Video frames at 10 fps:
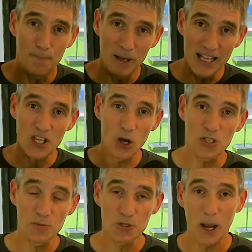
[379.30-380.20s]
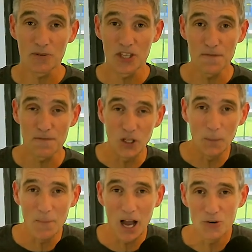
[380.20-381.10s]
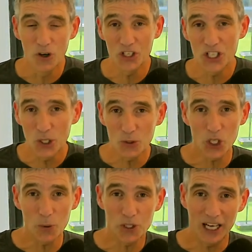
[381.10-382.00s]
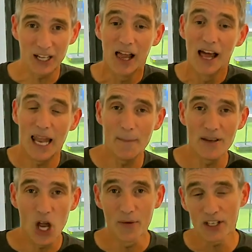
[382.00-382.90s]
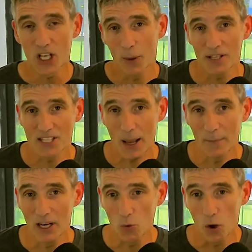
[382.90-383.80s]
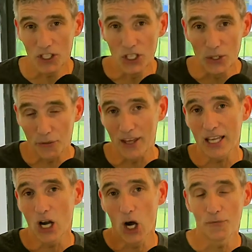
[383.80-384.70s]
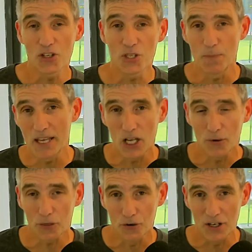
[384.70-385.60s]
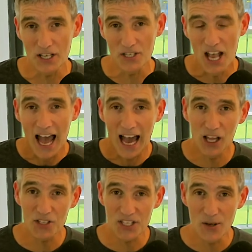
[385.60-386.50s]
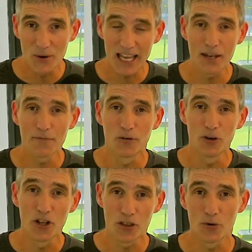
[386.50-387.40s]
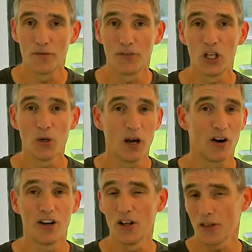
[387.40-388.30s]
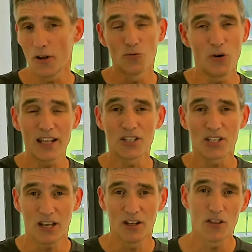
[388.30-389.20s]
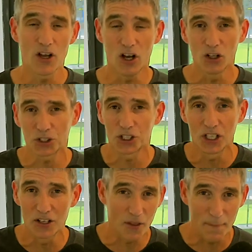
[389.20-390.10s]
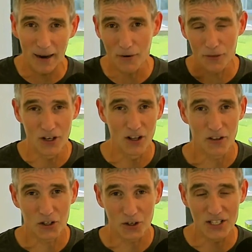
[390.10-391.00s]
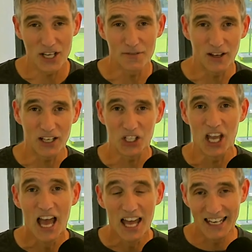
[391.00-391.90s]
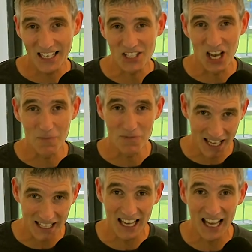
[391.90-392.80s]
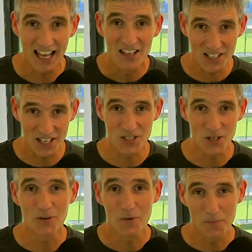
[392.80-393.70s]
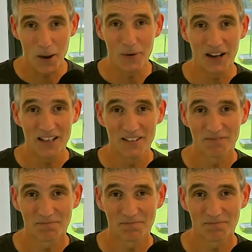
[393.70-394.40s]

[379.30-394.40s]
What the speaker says: Please go and subscribe to the Film My Run YouTube channel. Let me know in the comments down below what you think of the Speedgoat 3s. And I'll see you again for another review or another race, another ultra, another marathon, another crazy adventure next time. Take care. See you soon. Bye-bye.